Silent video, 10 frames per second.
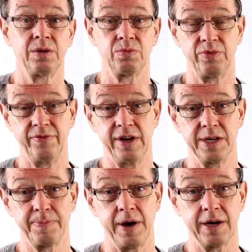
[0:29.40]
reverse
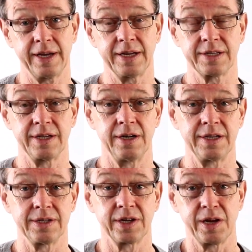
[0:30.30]
park
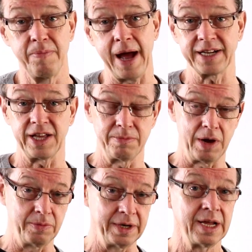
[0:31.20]
exercise. I'll come back to that in a
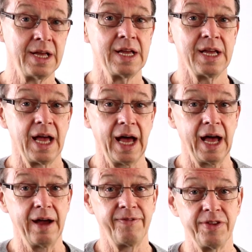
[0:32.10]
moment.
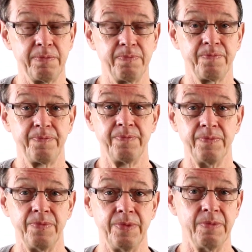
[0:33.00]
For
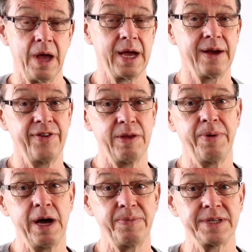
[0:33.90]
the
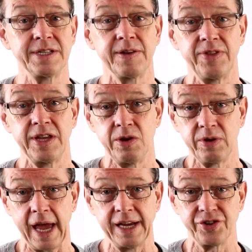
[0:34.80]
purposes of the
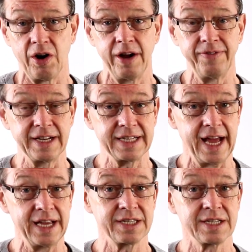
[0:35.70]
UK driving
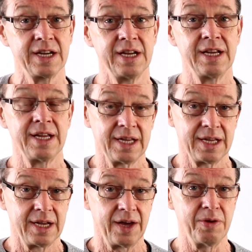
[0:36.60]
test,
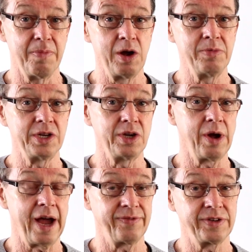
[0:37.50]
at the moment you
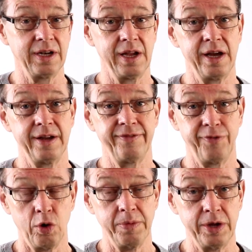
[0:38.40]
have to learn
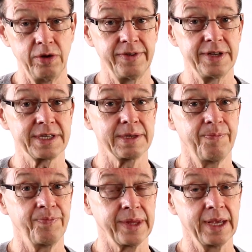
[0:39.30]
4 manoeuvres,
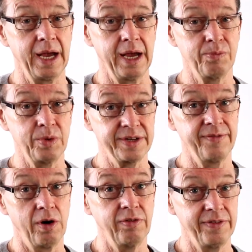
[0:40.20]
which
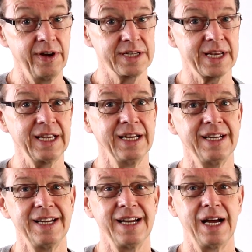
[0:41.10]
involve reversing.
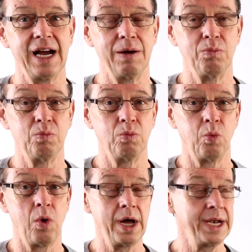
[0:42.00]

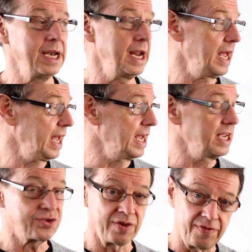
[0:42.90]
One
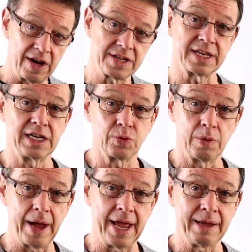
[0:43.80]
is reversing into a
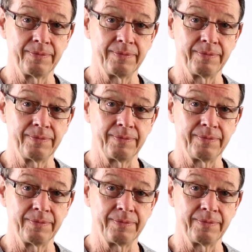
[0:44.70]
bay,